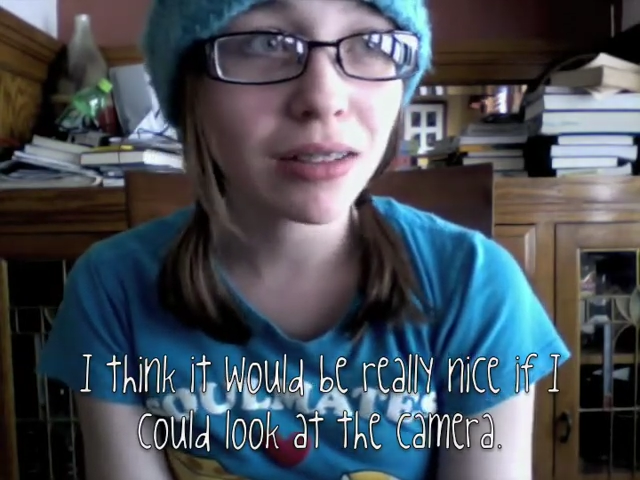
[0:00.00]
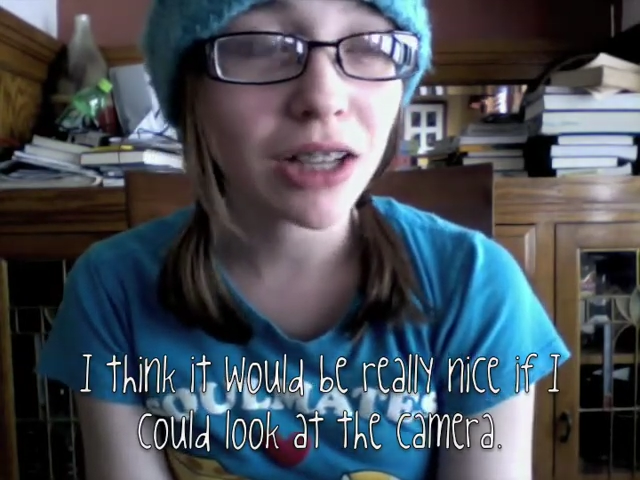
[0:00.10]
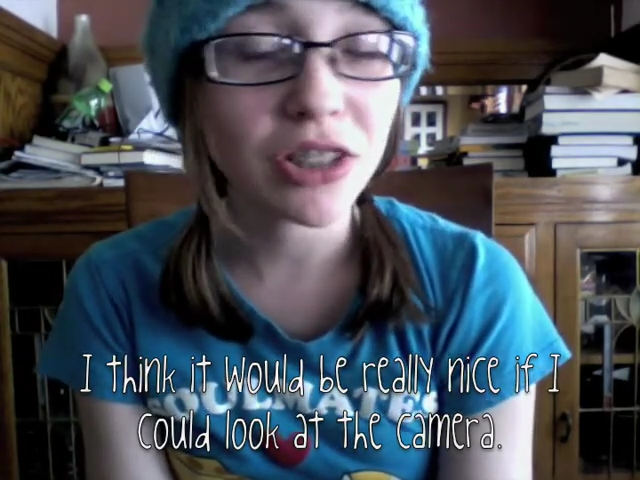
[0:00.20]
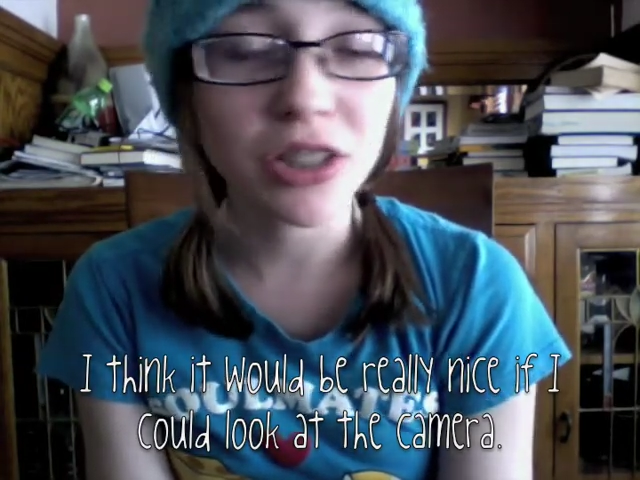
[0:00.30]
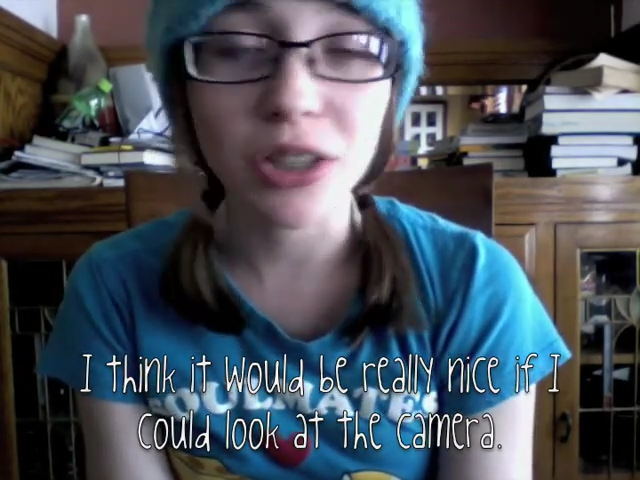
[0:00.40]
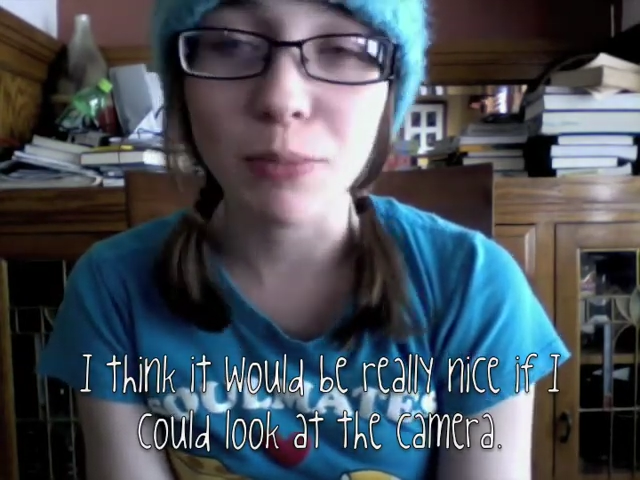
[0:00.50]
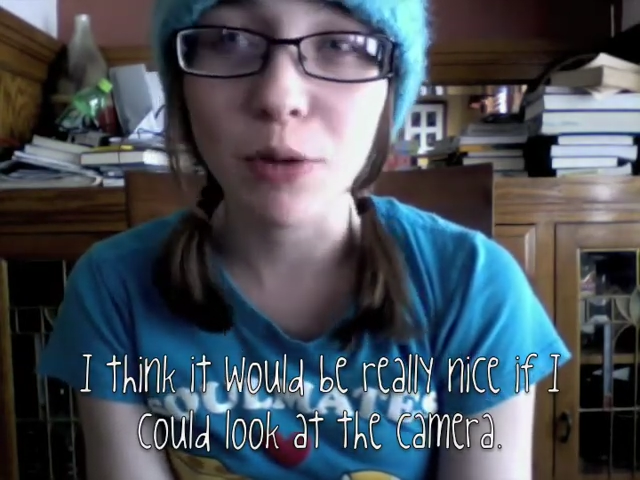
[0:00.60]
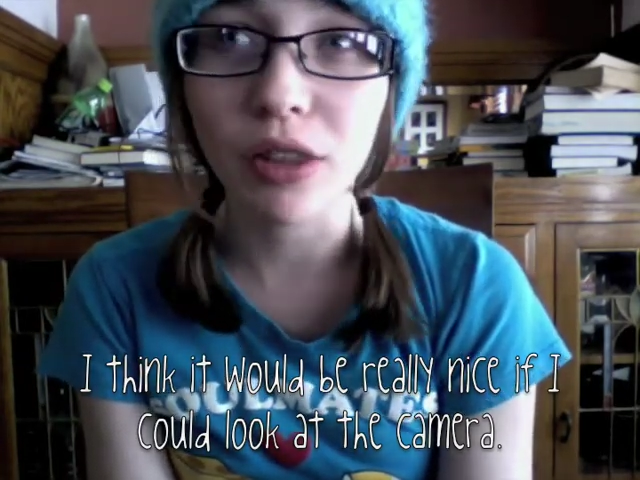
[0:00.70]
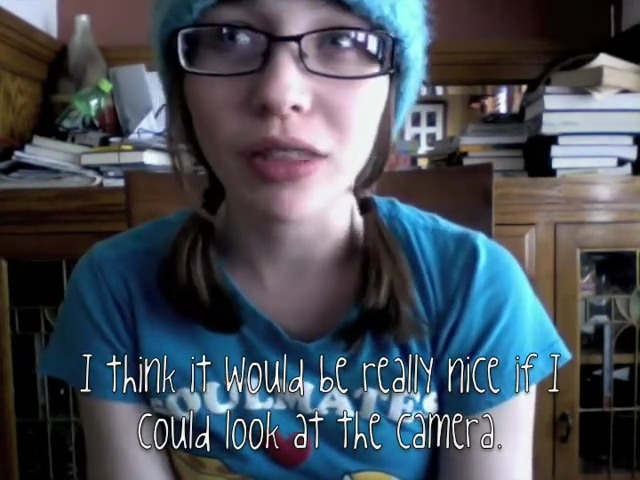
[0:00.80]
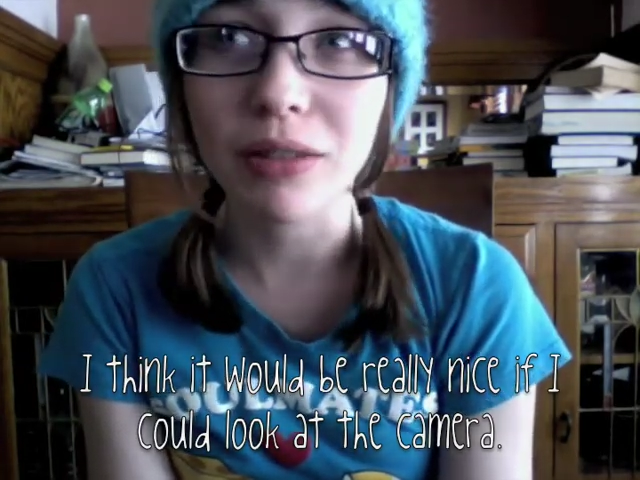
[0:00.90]
actually the
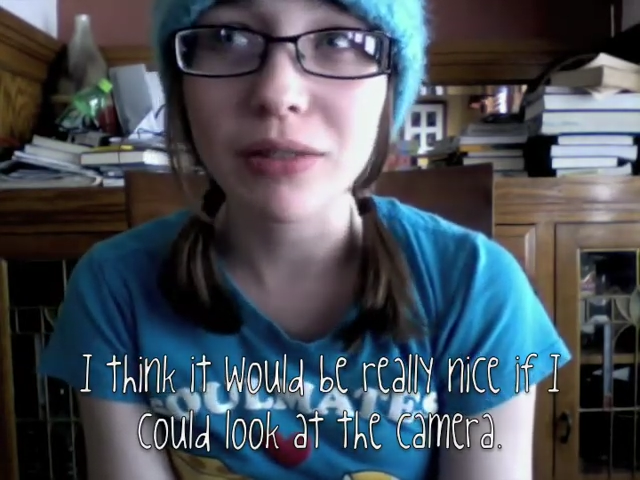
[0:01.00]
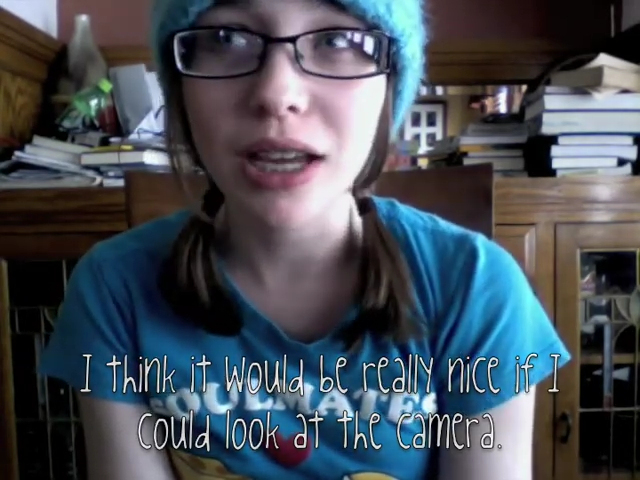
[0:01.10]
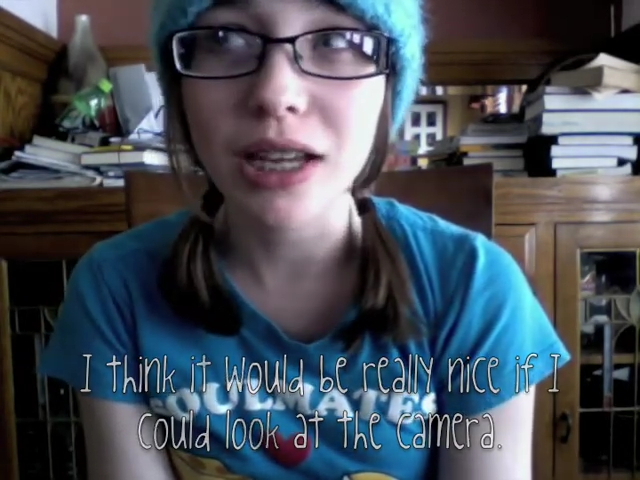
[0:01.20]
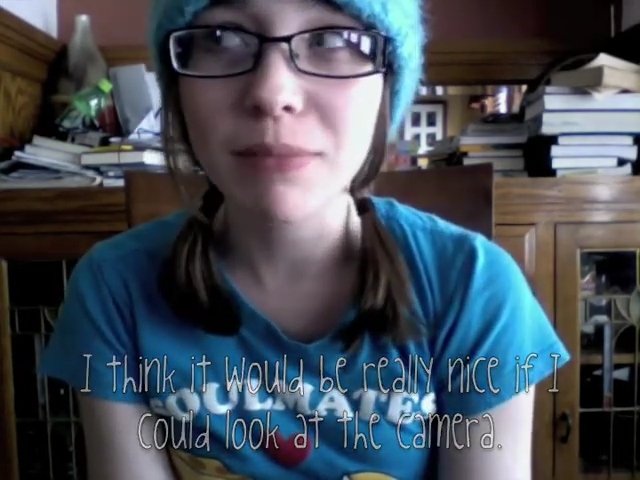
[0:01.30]
book thing was kind of